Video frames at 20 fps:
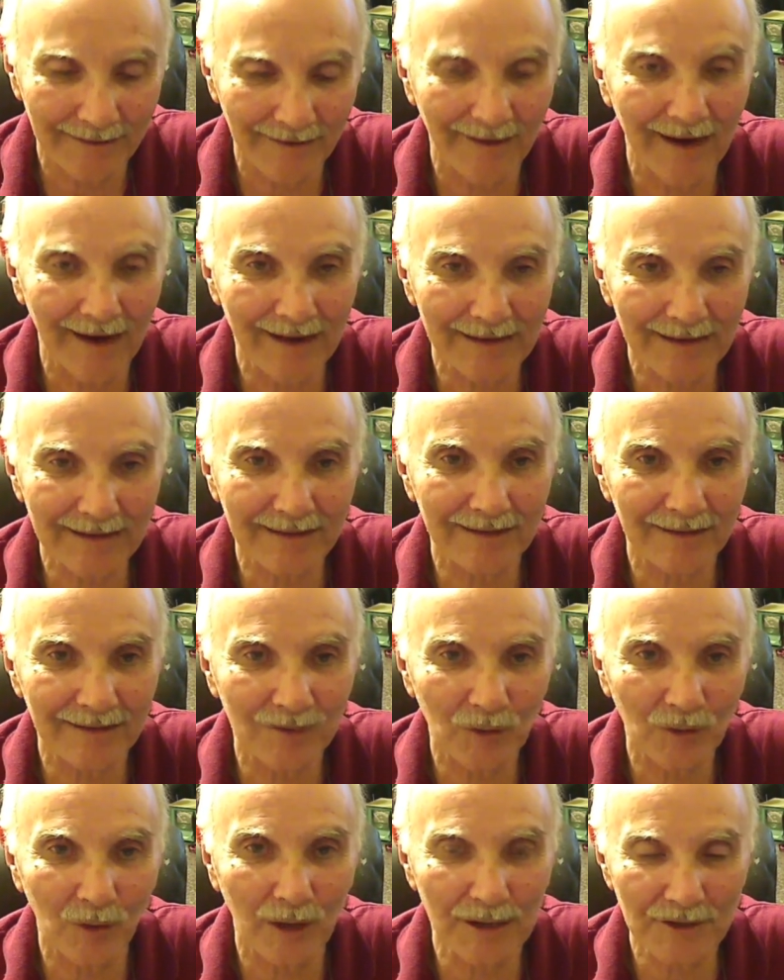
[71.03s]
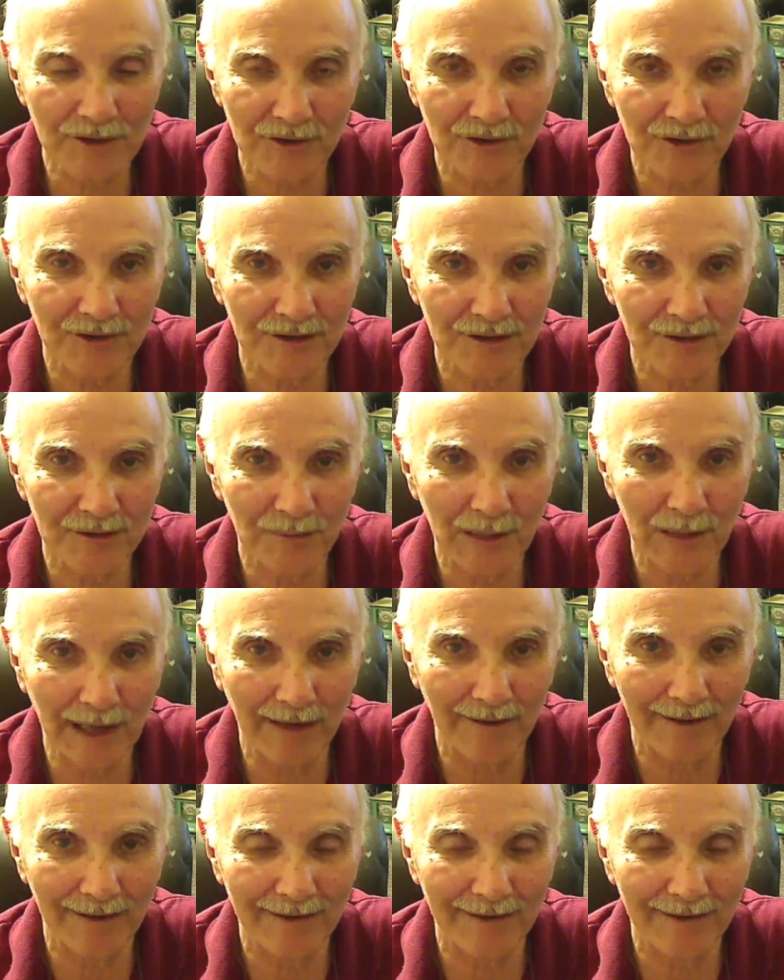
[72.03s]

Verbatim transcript: asking questions about it,